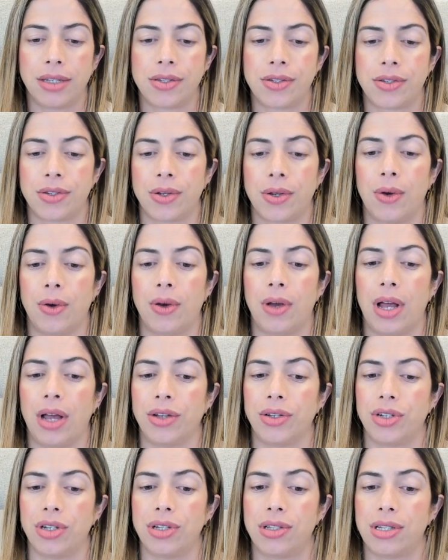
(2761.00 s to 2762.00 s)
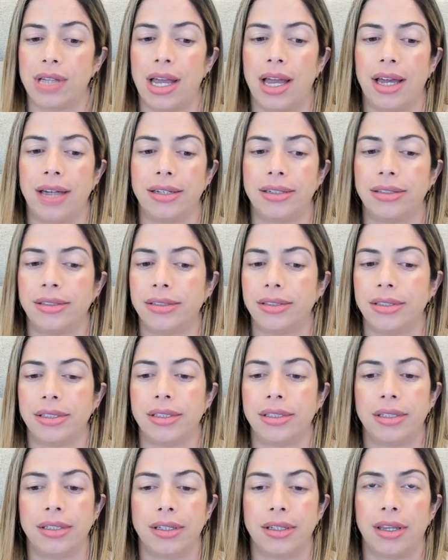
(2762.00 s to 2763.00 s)
so I'll just add
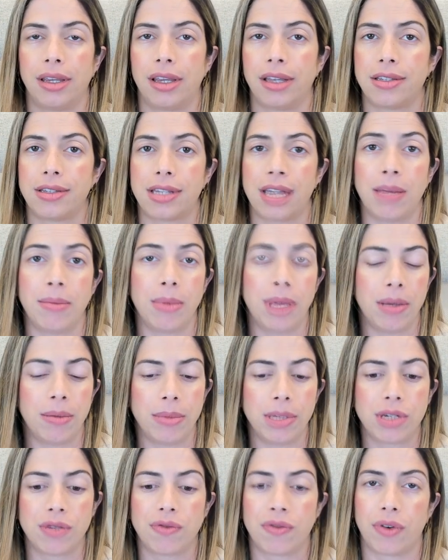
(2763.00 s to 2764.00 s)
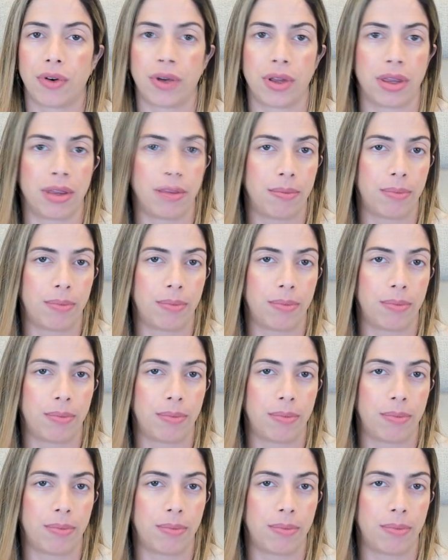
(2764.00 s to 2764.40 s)
the same image for the